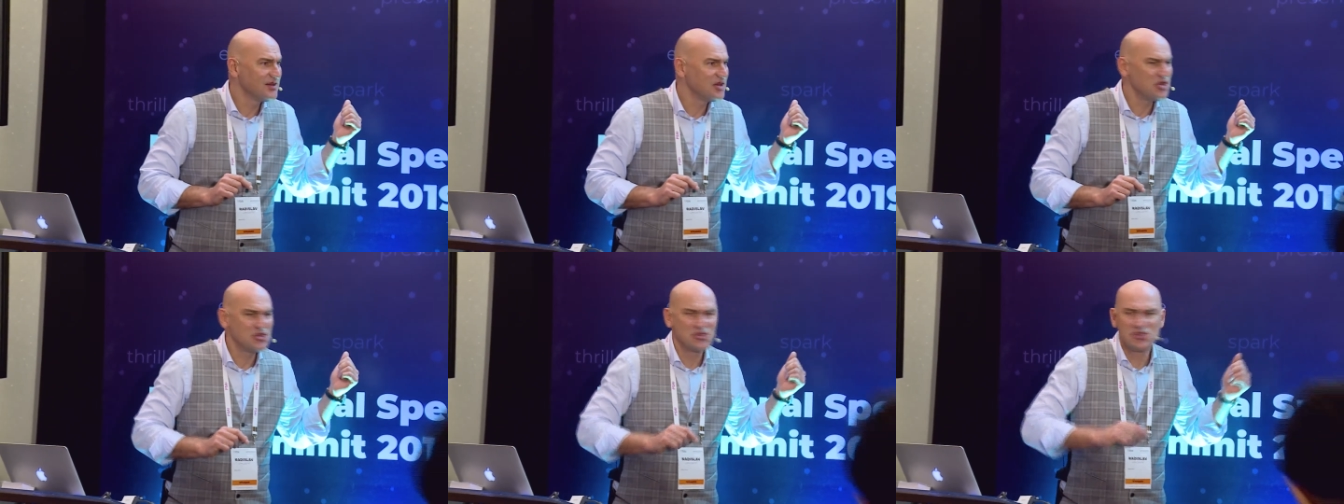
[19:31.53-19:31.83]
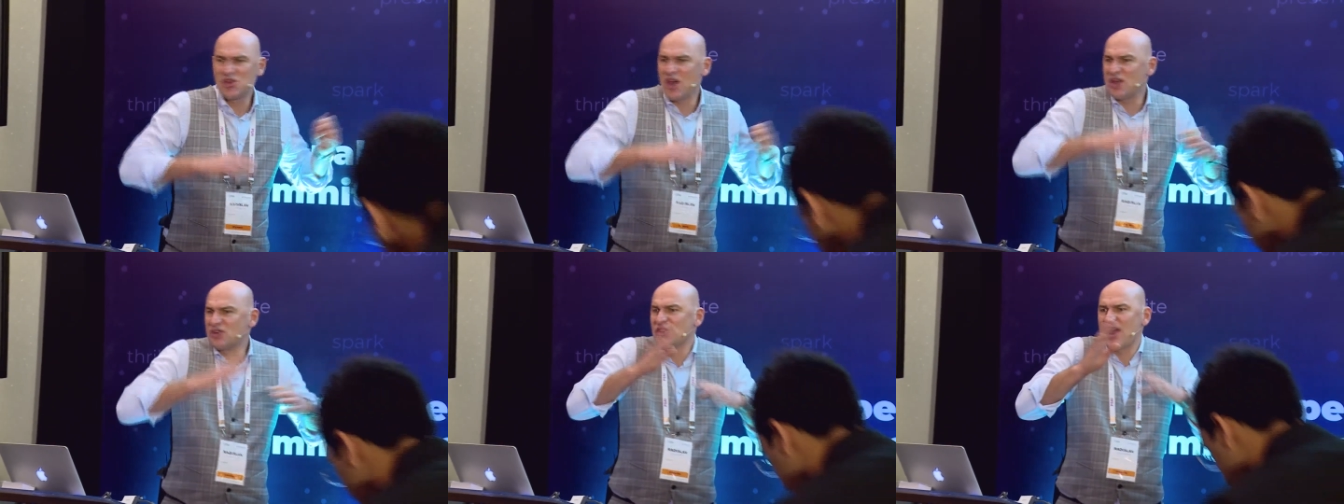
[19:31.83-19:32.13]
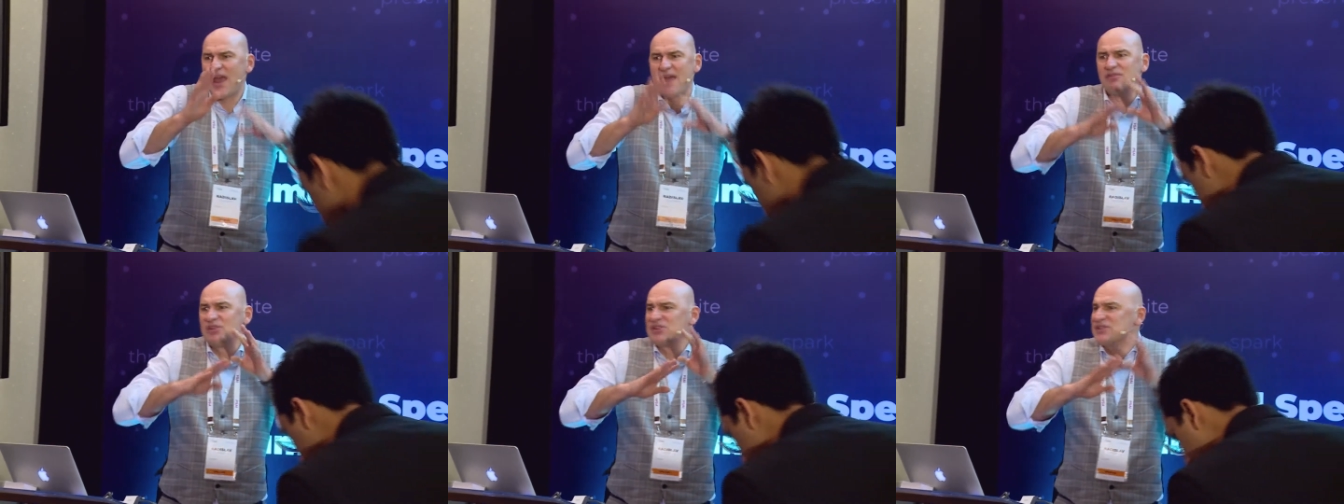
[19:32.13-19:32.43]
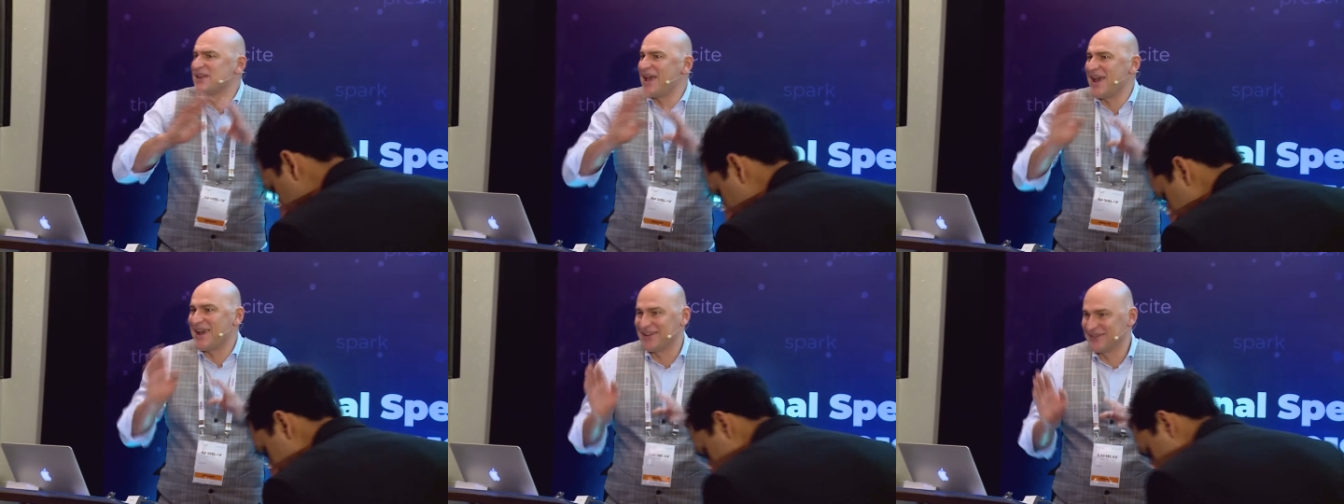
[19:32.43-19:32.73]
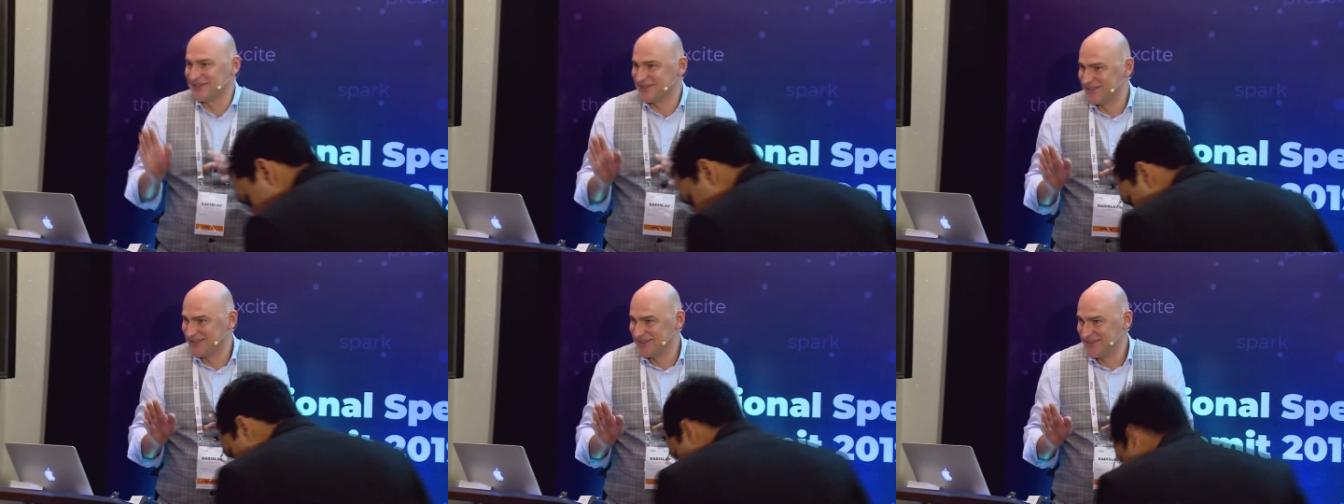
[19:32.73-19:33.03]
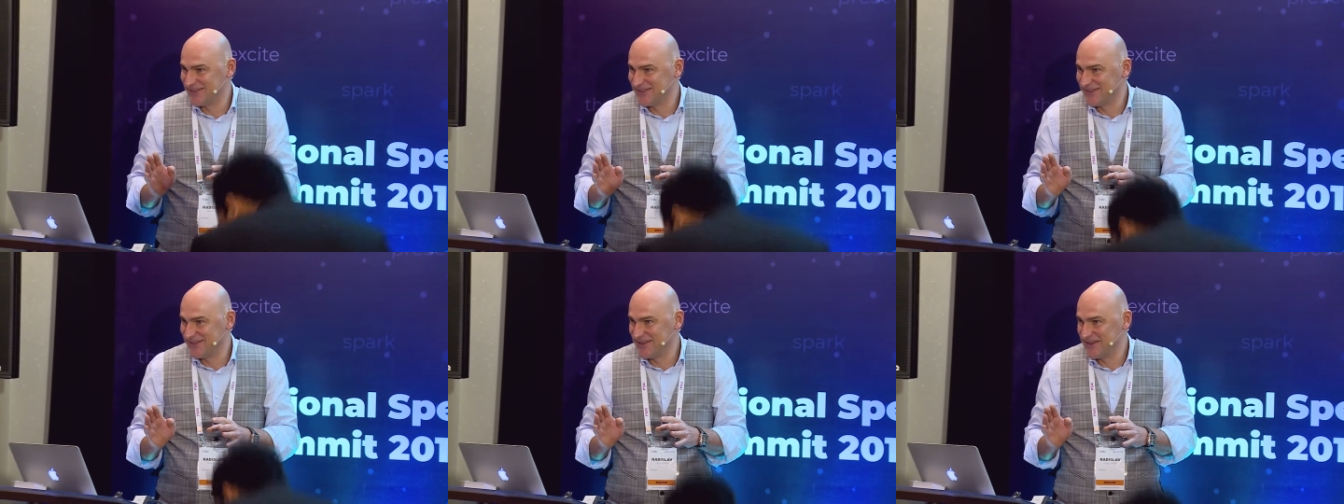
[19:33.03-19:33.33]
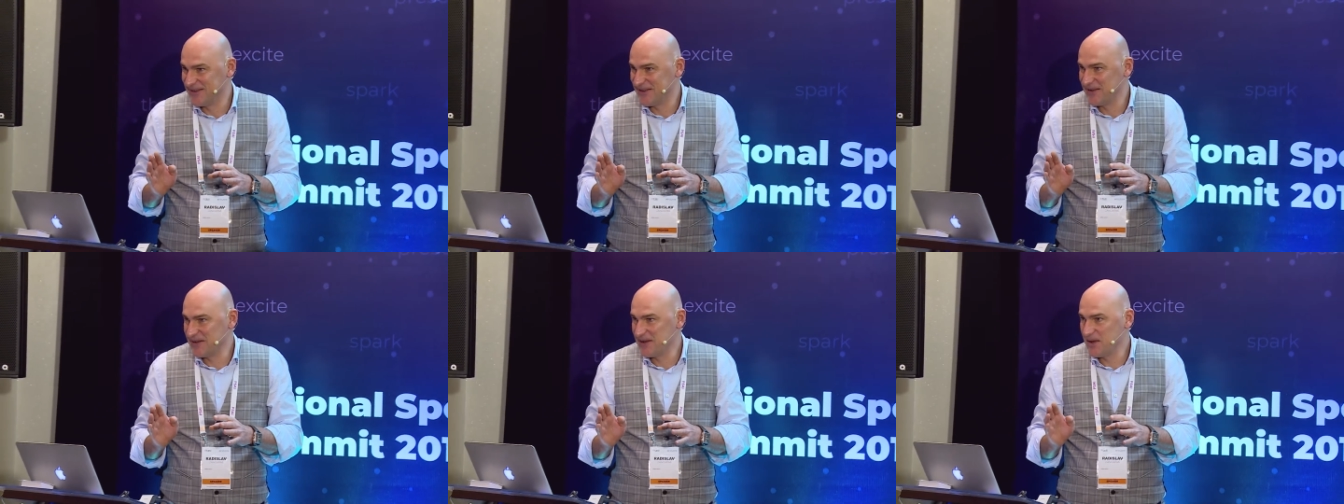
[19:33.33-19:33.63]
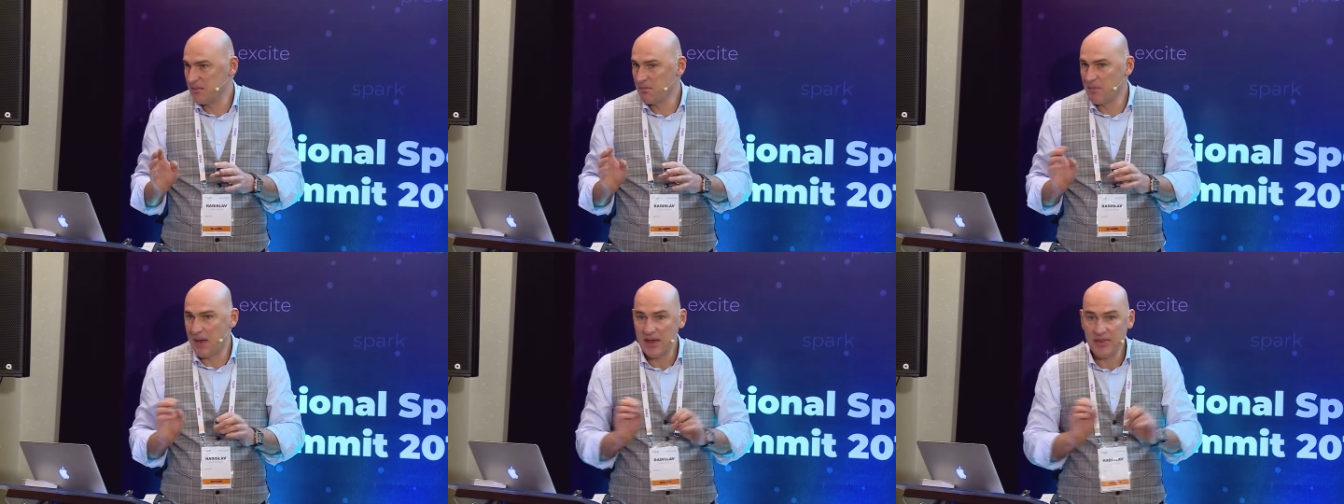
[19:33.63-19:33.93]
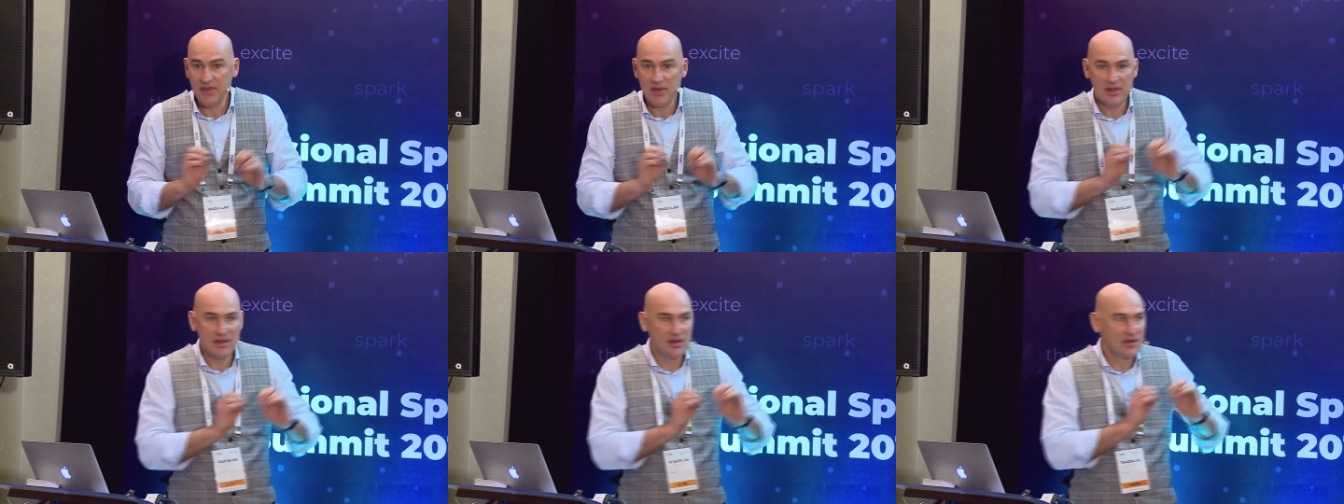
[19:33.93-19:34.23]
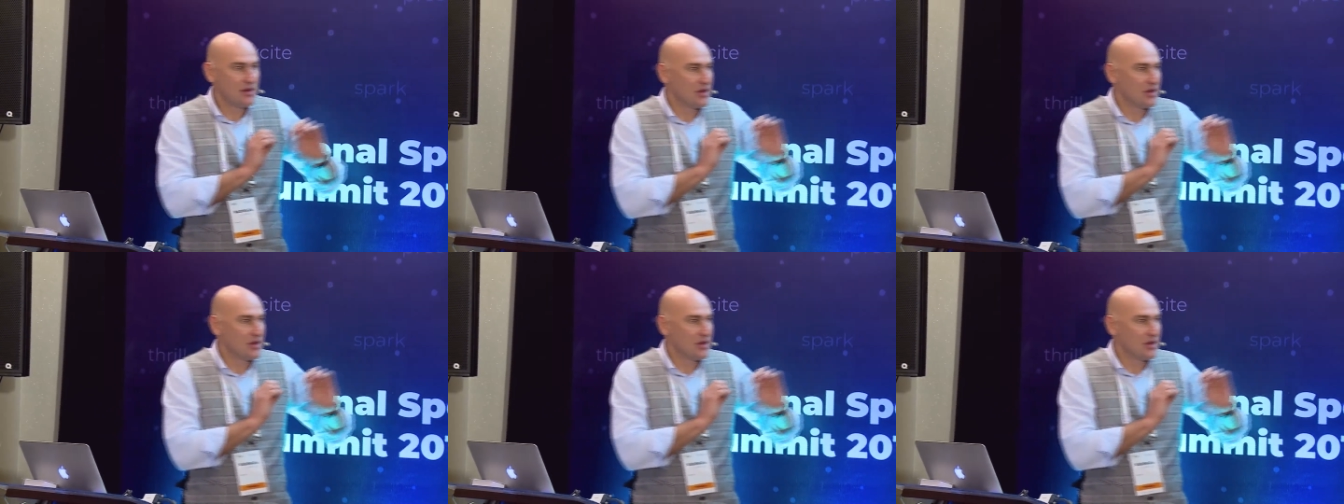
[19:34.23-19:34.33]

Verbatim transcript: It's changed every second, but